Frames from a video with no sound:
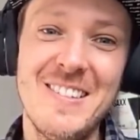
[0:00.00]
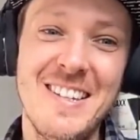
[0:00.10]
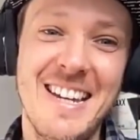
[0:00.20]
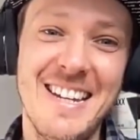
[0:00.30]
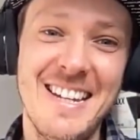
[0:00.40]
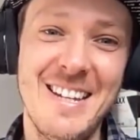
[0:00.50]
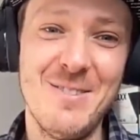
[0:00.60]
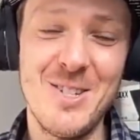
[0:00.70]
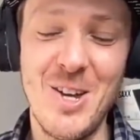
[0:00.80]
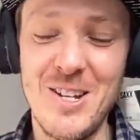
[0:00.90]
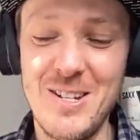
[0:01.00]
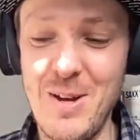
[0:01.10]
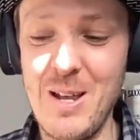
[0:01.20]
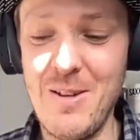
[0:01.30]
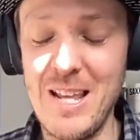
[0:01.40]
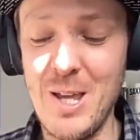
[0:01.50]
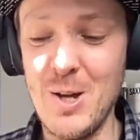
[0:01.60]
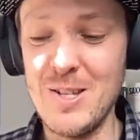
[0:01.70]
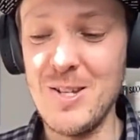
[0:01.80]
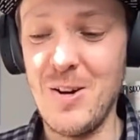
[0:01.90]
Yeah, it was good, really, really
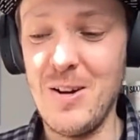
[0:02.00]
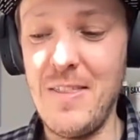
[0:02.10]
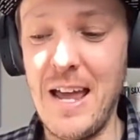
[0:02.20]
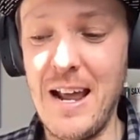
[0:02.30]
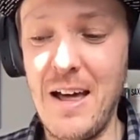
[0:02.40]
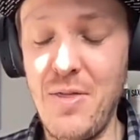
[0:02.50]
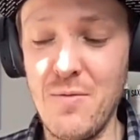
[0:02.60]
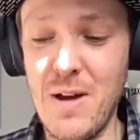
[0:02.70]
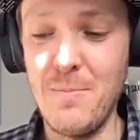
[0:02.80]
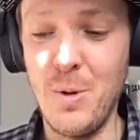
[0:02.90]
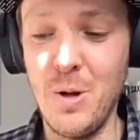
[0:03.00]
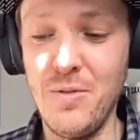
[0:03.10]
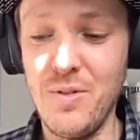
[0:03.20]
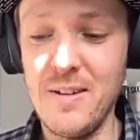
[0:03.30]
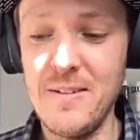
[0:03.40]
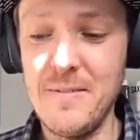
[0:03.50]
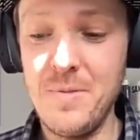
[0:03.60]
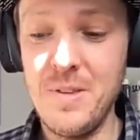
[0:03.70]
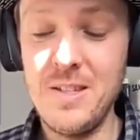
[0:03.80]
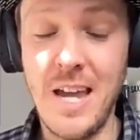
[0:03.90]
good. So, and then I think Red Bull have
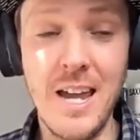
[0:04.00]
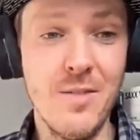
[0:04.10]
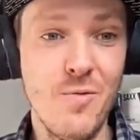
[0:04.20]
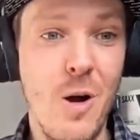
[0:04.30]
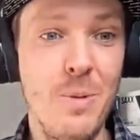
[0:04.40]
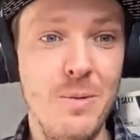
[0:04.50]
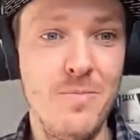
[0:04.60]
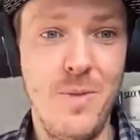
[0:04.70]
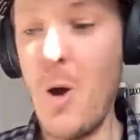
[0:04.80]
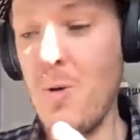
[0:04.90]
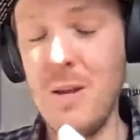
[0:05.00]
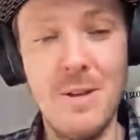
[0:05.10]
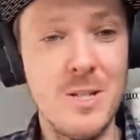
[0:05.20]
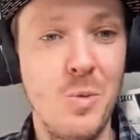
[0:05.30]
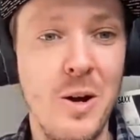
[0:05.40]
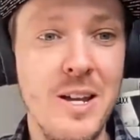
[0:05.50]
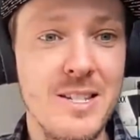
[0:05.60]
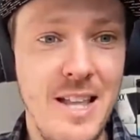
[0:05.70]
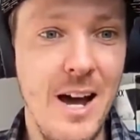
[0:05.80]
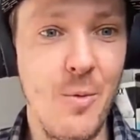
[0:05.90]
taken Rob and honed him into what he
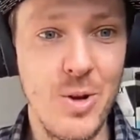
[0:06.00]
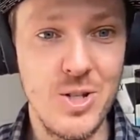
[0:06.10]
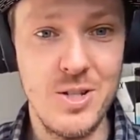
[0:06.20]
is now, which is